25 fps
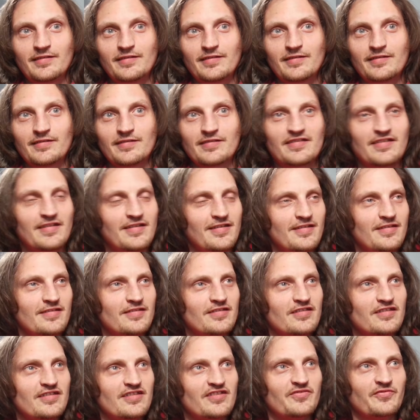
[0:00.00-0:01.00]
Does anything
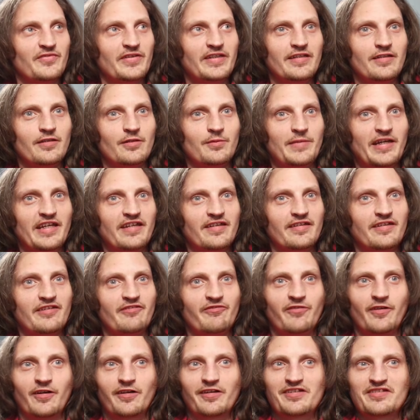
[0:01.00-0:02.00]
in this video make any
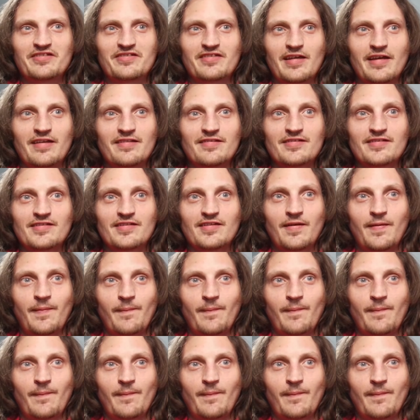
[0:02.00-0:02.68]
fucking sense?